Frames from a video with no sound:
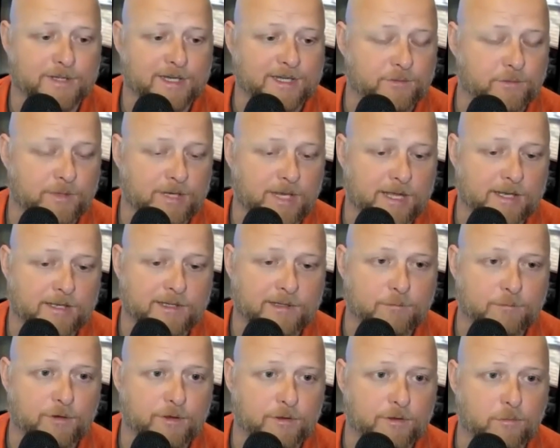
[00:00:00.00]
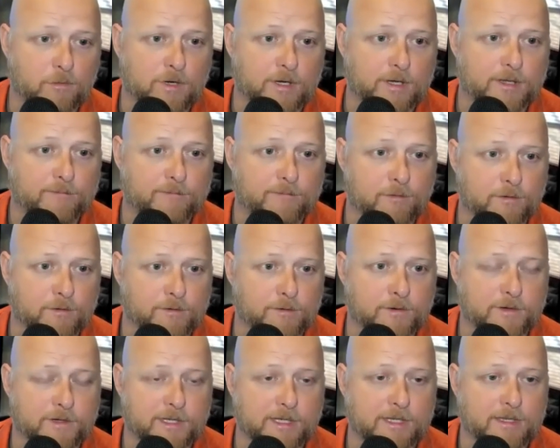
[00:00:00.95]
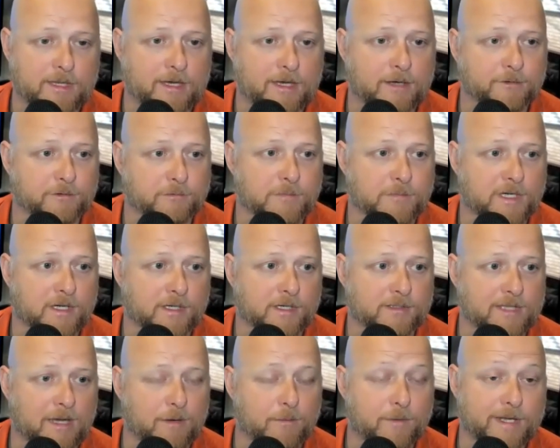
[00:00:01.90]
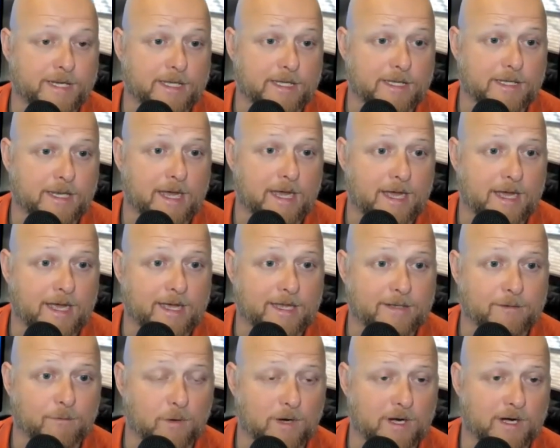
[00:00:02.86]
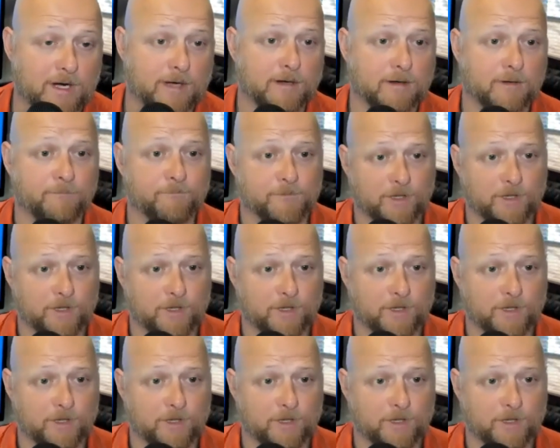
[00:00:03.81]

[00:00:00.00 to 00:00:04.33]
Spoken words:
That's what I did with the one for $13,000. I went in, I had to wear